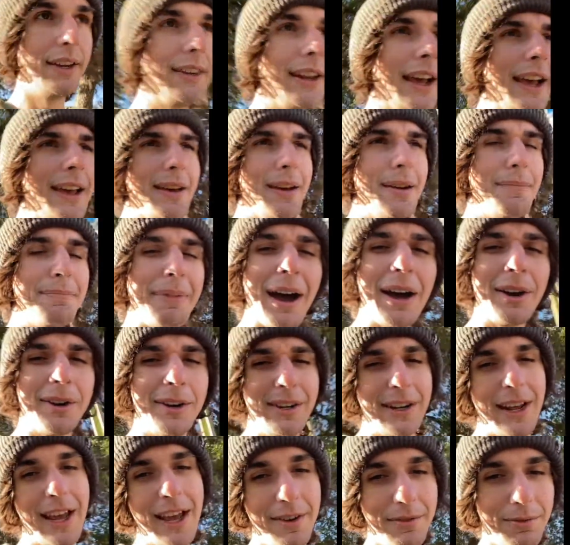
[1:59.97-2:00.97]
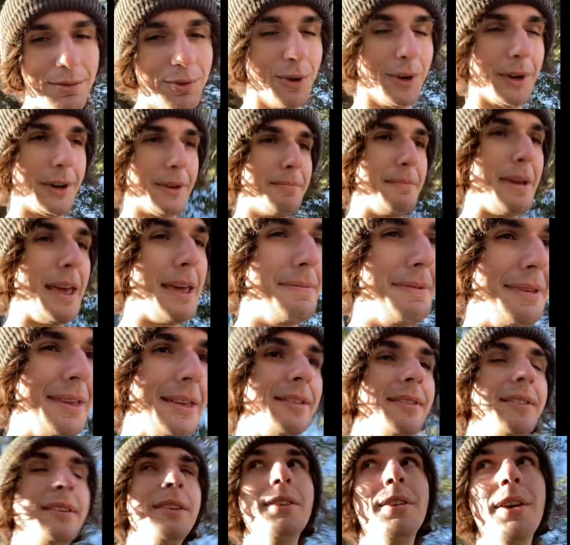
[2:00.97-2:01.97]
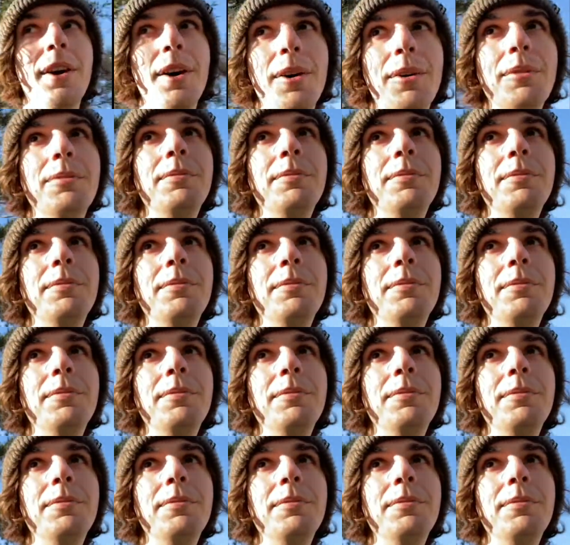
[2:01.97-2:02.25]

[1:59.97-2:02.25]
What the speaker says: about a day of work, maybe, you know?